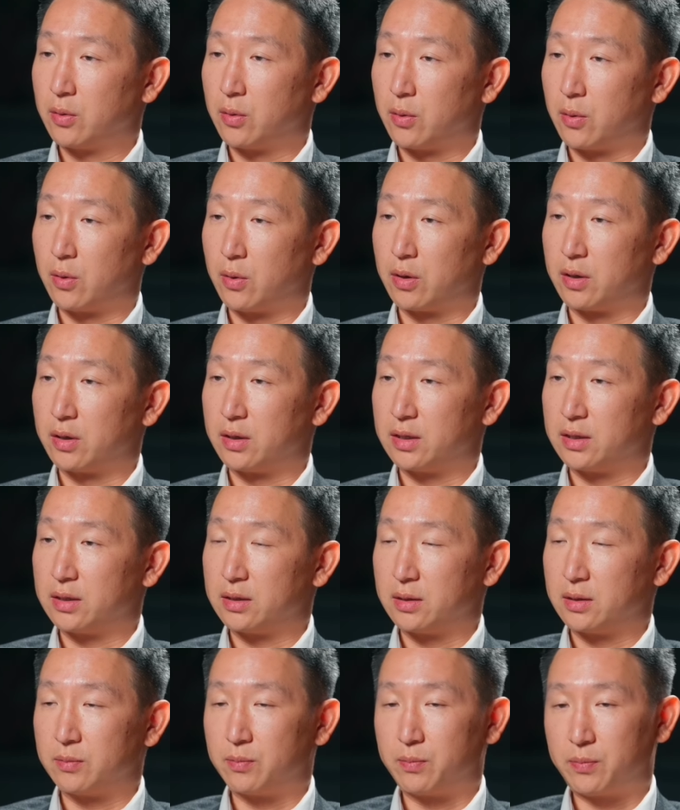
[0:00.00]
Or
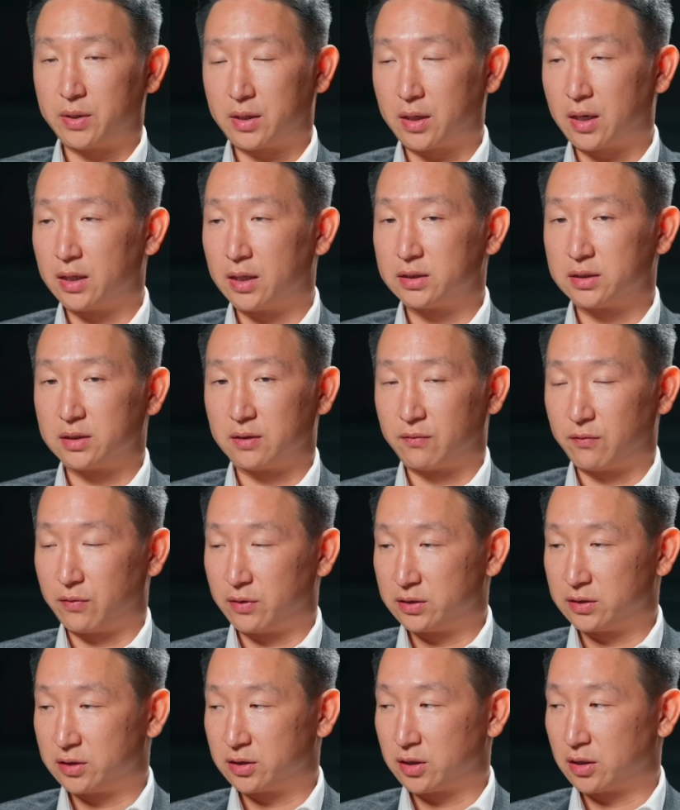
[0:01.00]
because
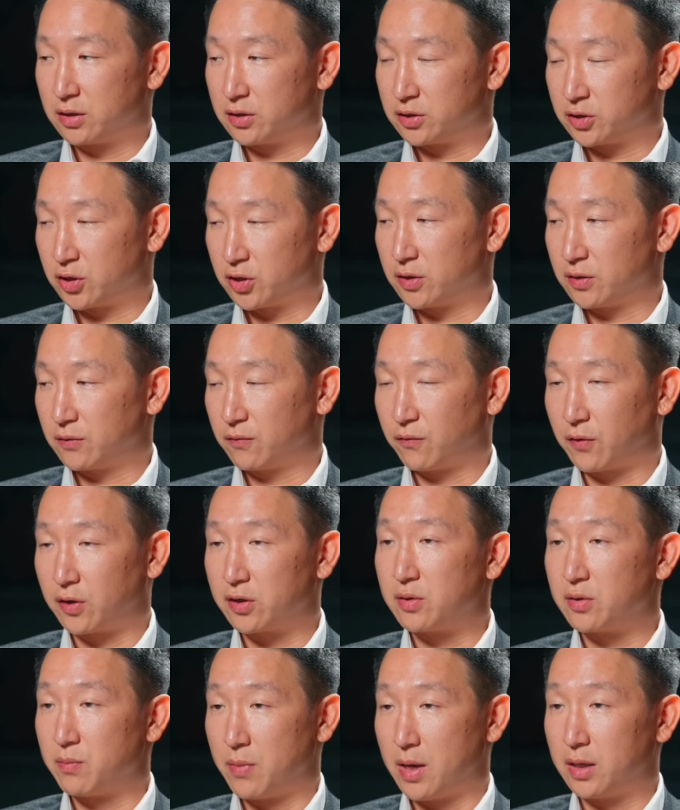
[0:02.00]
of certain
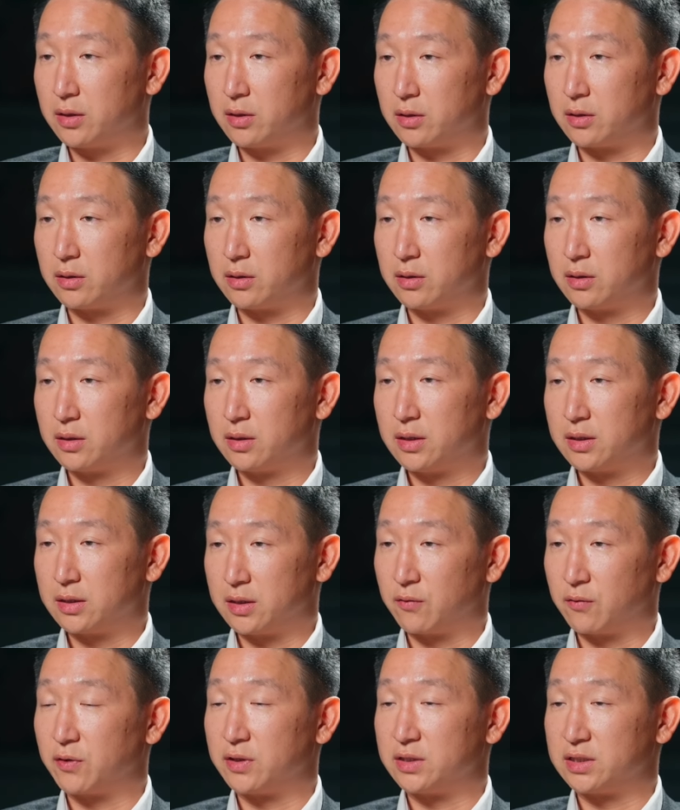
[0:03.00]
fundamental
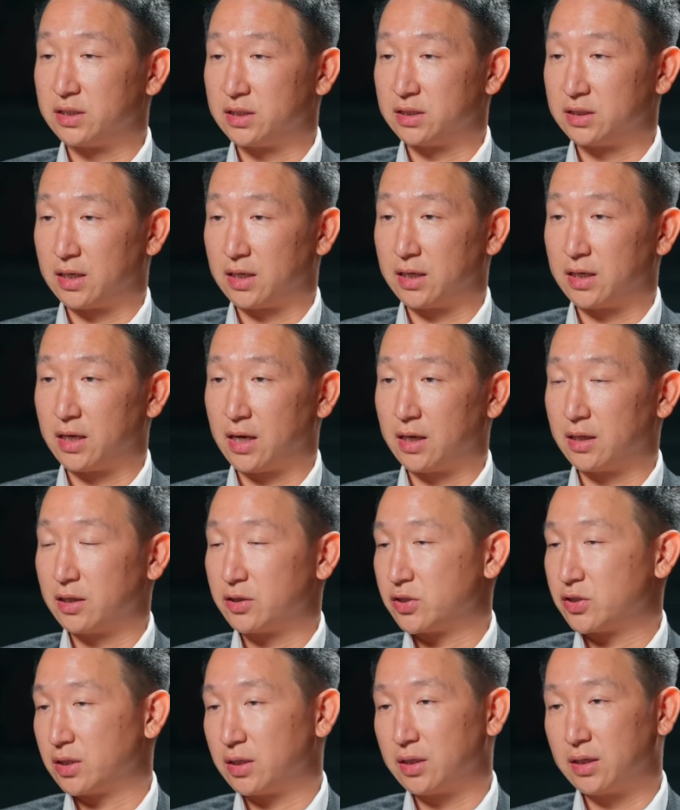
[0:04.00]
differences in
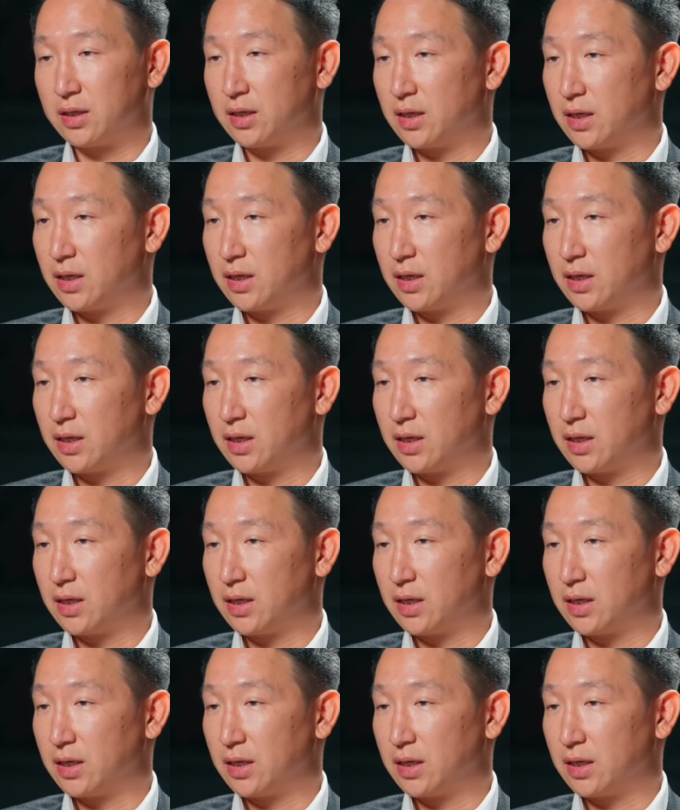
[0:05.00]
ideology,